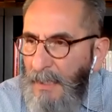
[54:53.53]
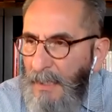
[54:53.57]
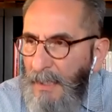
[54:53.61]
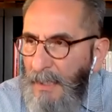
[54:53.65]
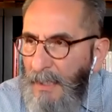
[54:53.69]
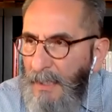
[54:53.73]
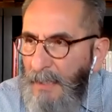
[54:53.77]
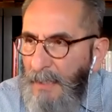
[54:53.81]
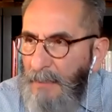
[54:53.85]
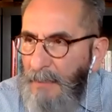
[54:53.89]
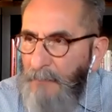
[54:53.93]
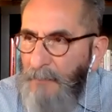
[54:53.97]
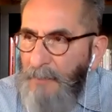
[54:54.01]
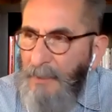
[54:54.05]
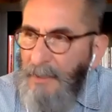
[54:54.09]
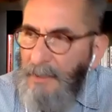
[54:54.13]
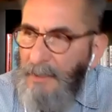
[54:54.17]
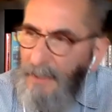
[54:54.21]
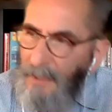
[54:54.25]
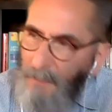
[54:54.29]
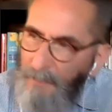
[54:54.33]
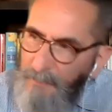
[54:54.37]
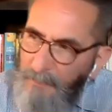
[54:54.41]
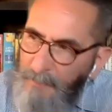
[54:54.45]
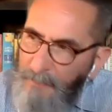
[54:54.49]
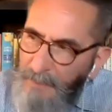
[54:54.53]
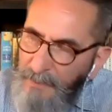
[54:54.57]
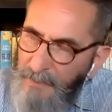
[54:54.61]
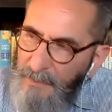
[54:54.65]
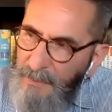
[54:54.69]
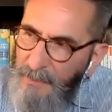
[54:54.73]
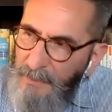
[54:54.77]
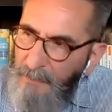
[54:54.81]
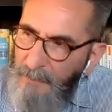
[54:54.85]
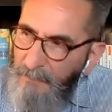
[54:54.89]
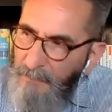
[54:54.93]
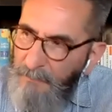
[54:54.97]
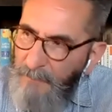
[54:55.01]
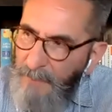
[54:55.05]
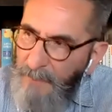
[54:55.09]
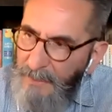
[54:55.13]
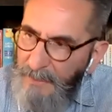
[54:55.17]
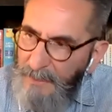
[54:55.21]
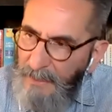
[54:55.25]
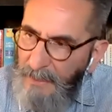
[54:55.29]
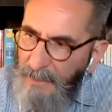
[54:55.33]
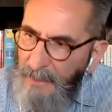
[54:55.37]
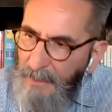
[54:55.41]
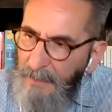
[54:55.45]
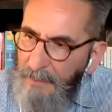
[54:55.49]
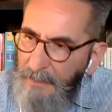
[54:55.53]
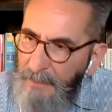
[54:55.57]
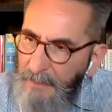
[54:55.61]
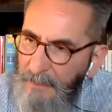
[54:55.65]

and it really helped me deal with my dad.